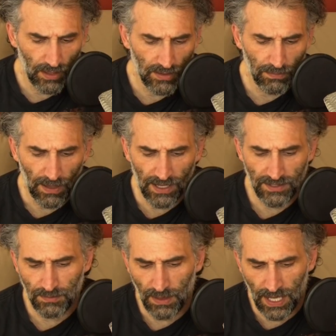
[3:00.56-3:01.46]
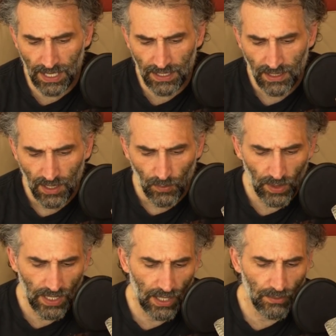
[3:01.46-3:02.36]
passed by
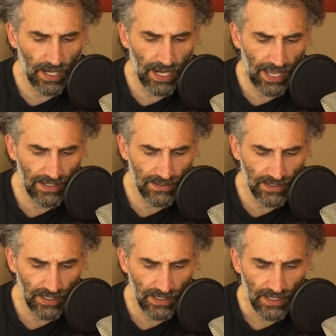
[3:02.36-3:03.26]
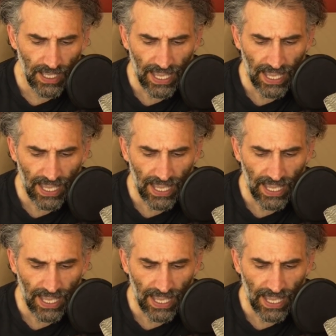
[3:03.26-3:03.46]
without realizing it.